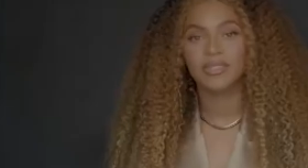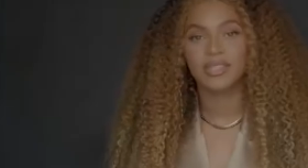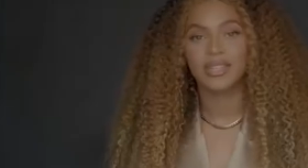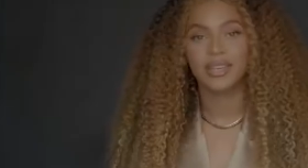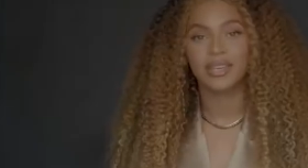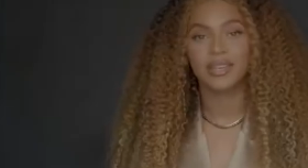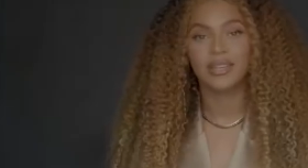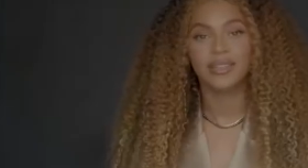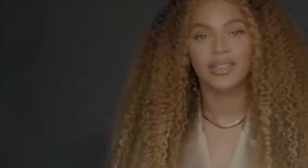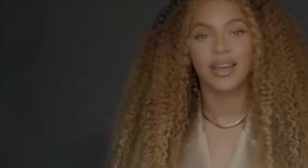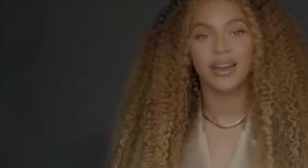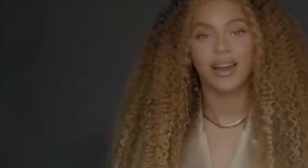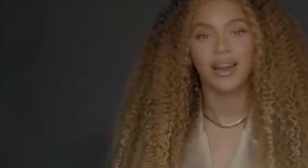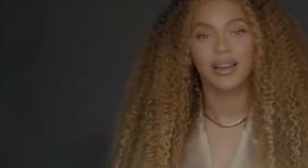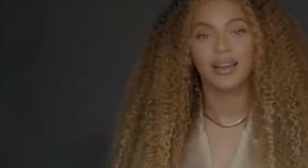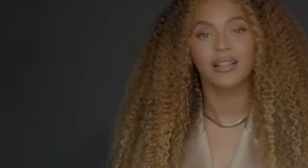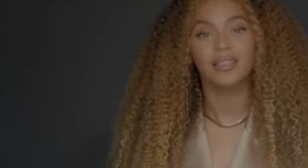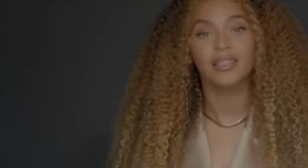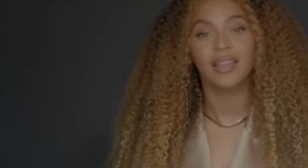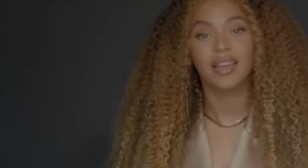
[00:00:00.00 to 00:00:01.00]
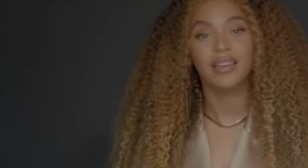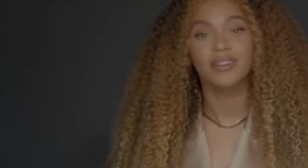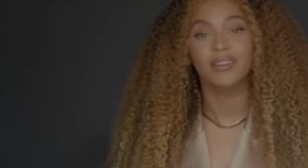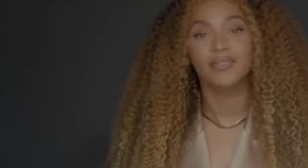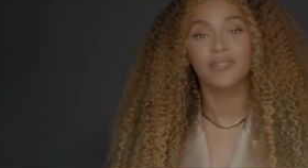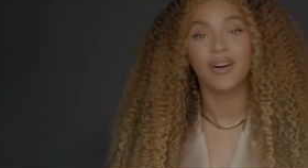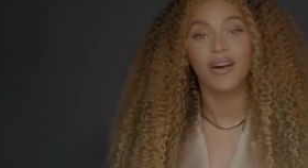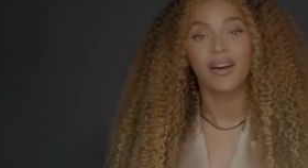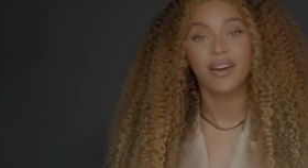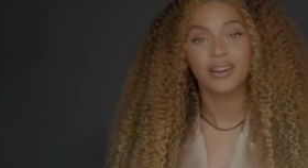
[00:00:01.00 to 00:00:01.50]
seen that our
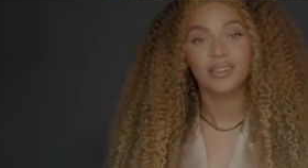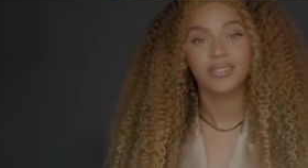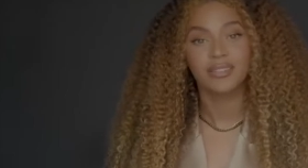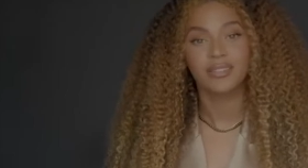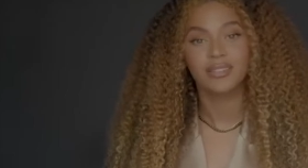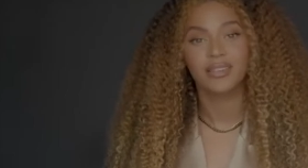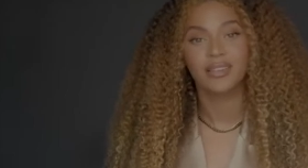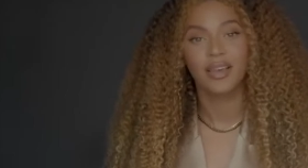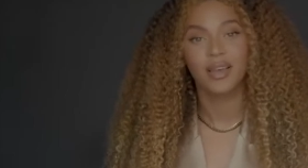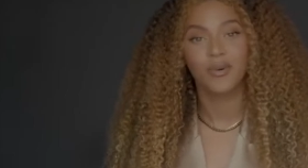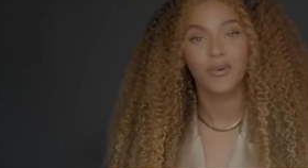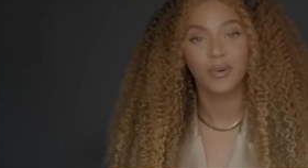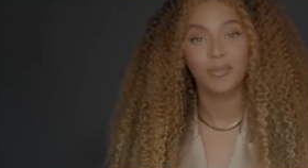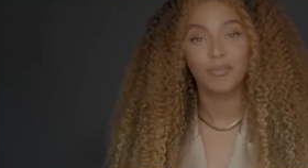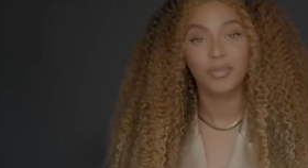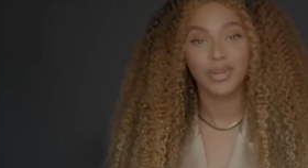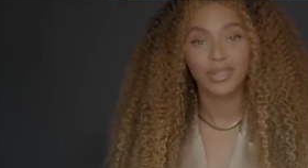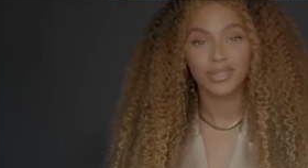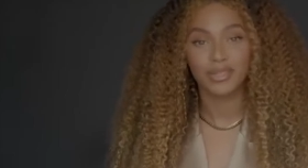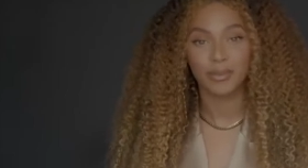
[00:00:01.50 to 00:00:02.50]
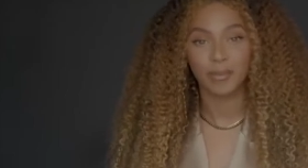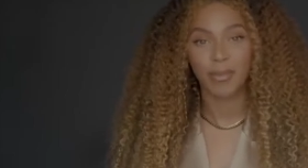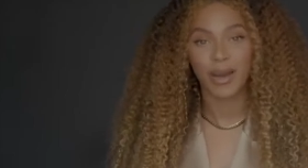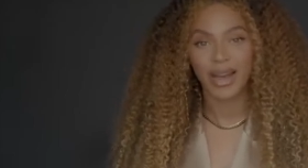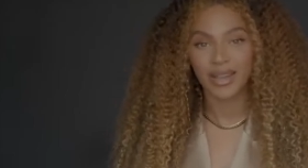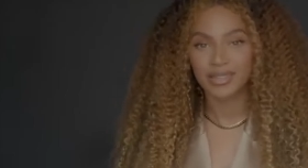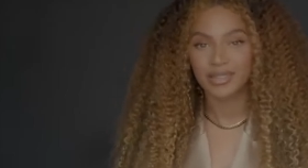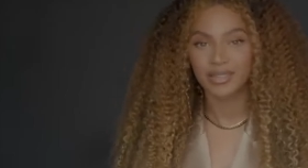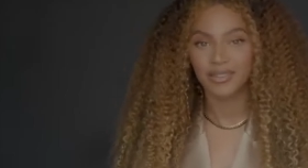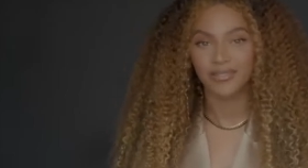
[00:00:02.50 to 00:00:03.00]
collective hearts, when put to
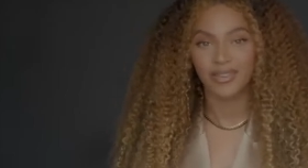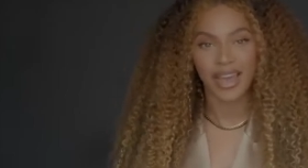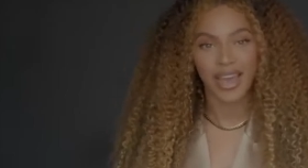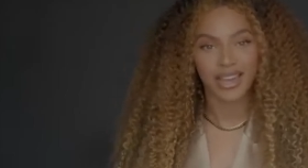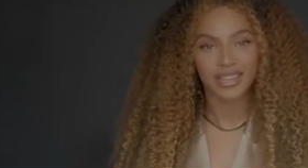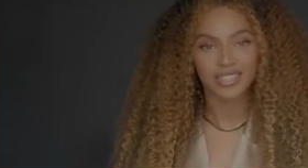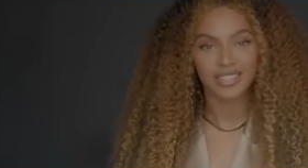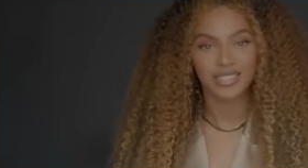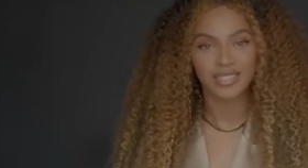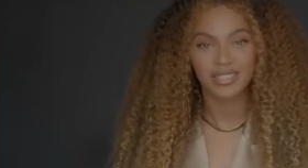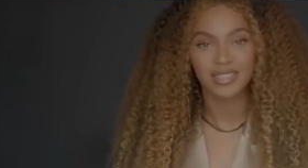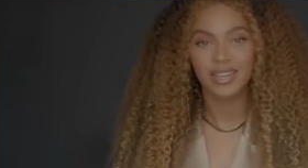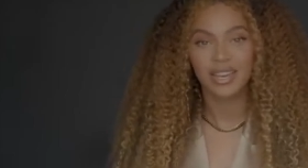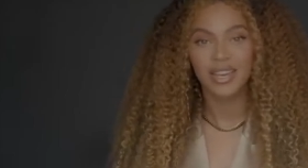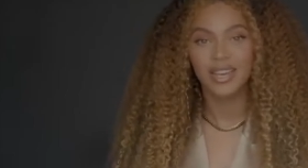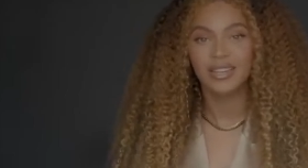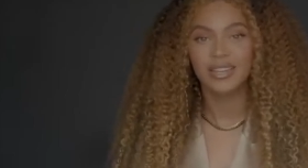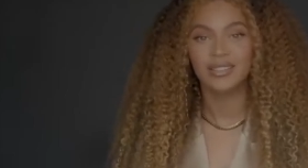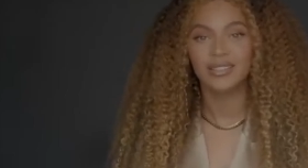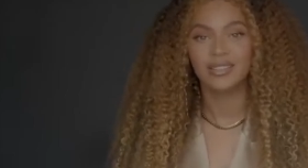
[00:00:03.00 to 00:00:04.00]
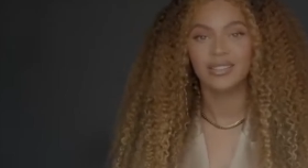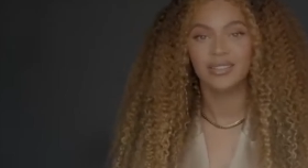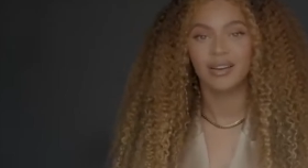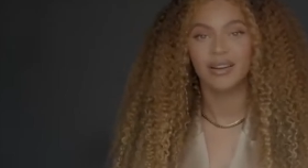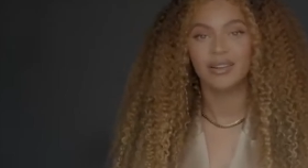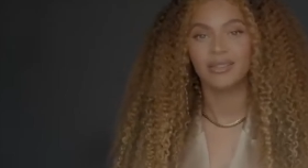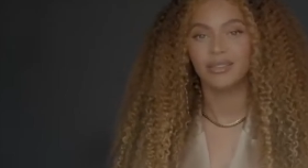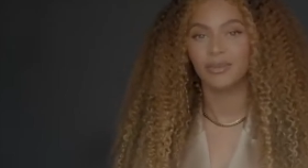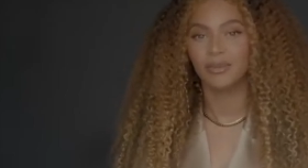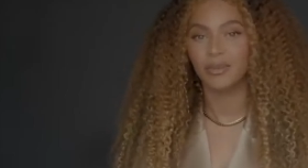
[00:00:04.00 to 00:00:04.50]
positive action, could
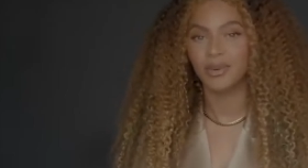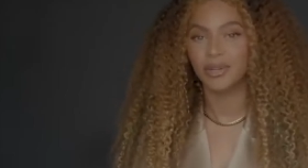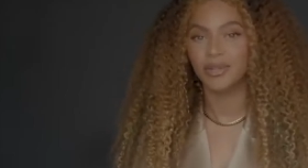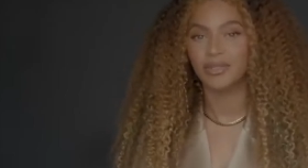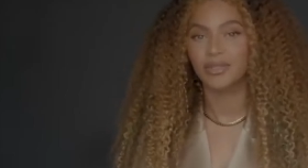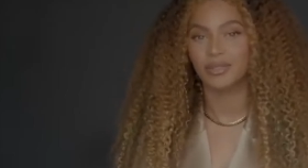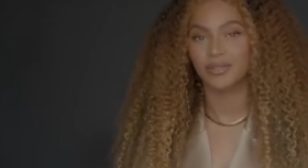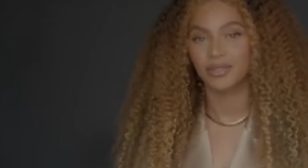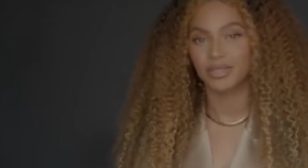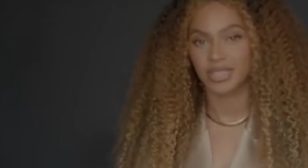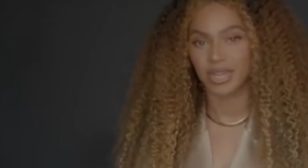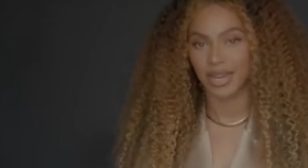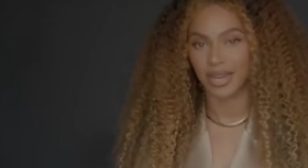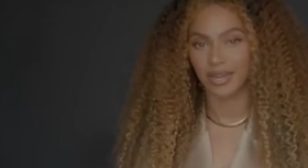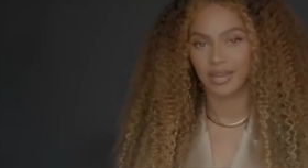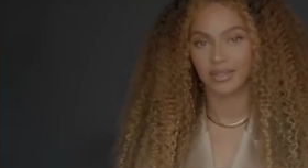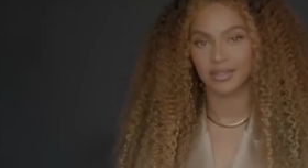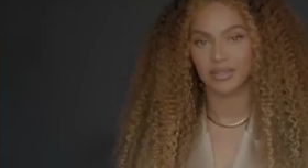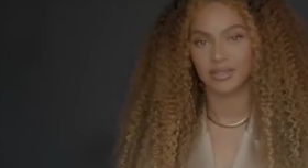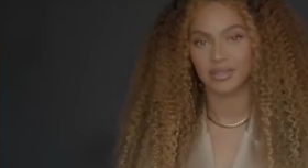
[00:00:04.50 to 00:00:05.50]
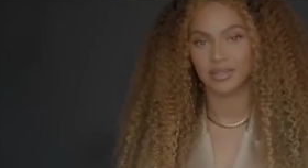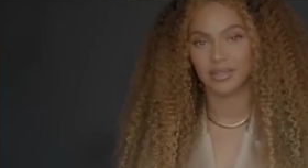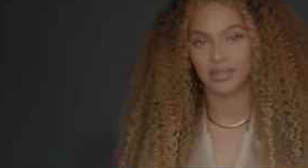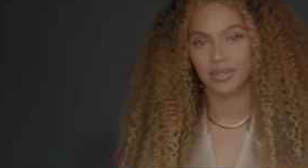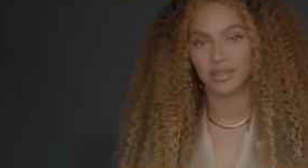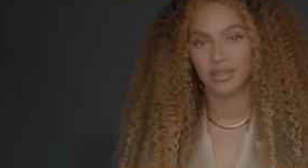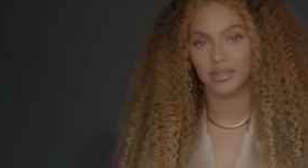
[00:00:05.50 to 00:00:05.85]
start the wheels of change.